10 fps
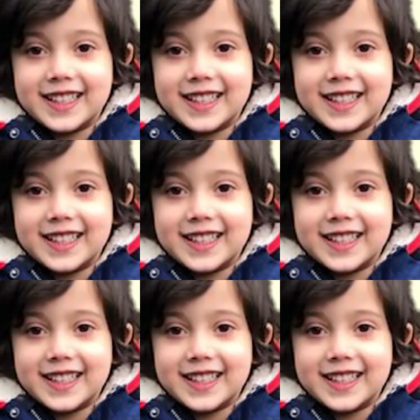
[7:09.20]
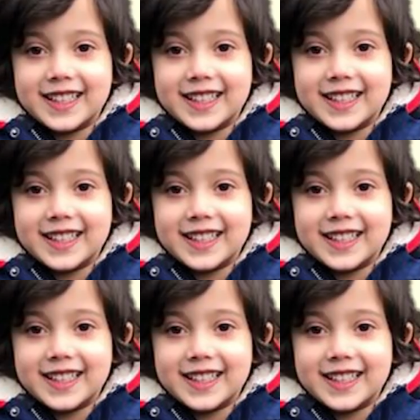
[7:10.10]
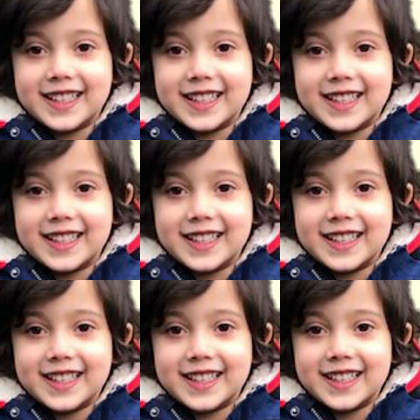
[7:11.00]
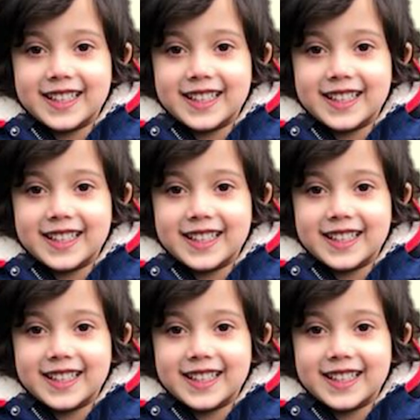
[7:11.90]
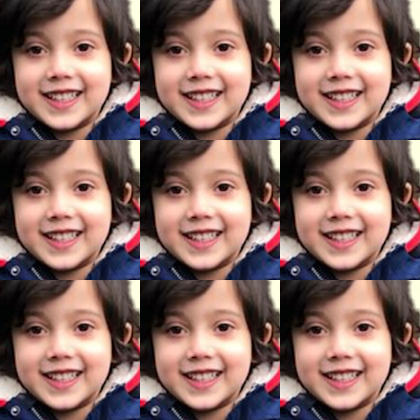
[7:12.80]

(not speaking)